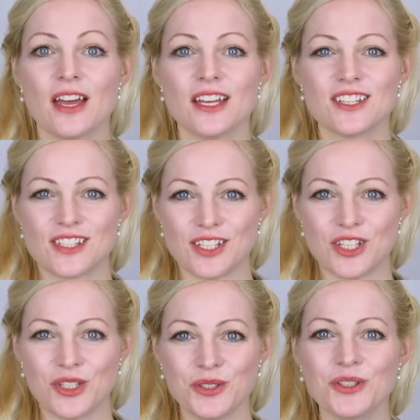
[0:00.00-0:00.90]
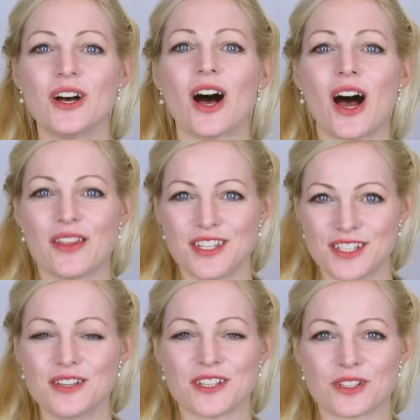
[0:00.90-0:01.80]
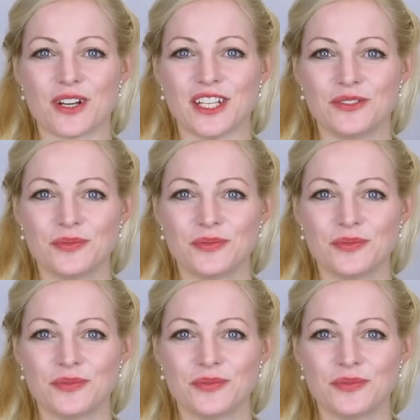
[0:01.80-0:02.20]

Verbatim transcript: See you on the silver screen.